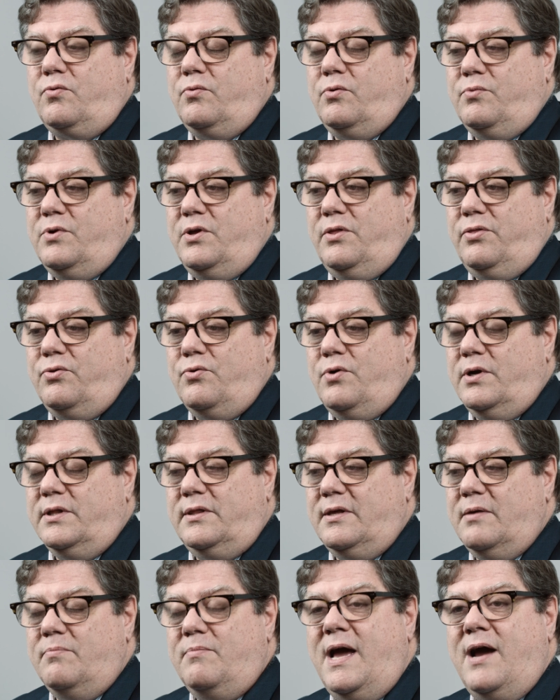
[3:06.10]
we thought
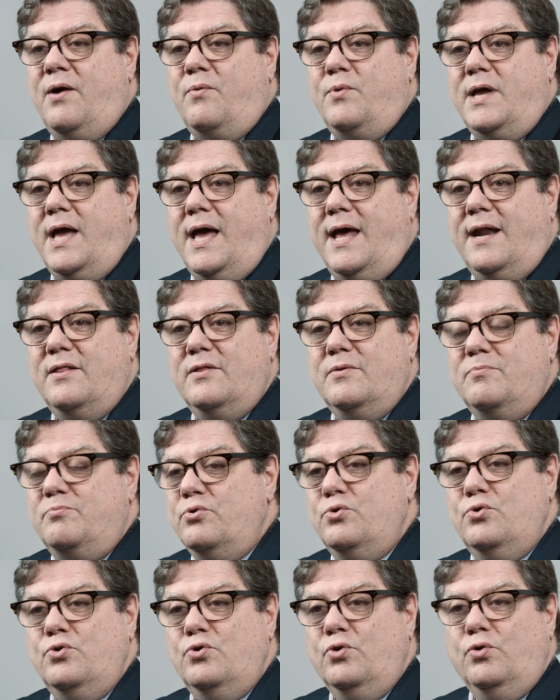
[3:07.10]
the amount we had in the
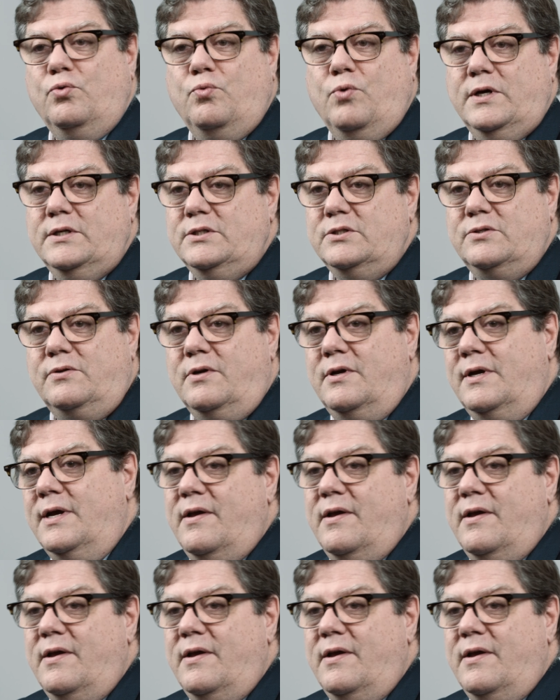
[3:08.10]
pool was